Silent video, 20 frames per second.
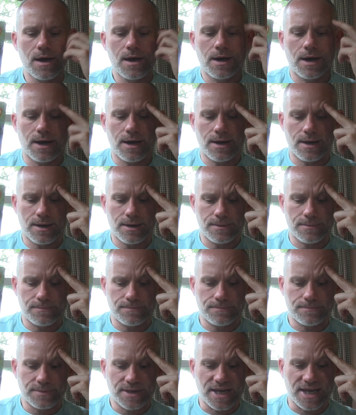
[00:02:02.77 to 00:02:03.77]

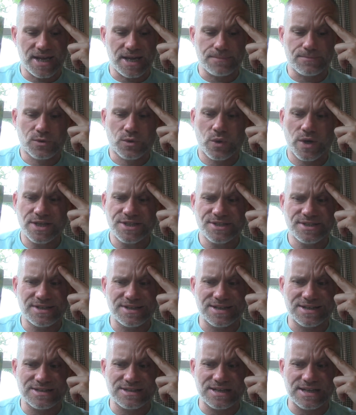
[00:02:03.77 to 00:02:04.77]
Um, and I'm
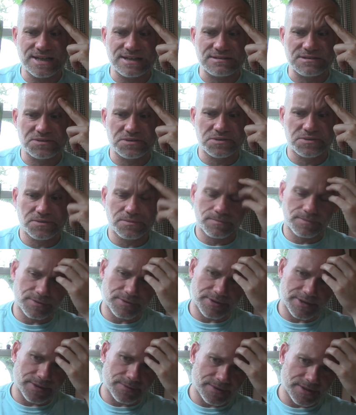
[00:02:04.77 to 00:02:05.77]
questioning like, oh
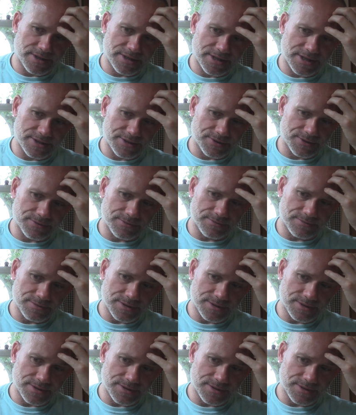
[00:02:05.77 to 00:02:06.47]
boy, what did I do?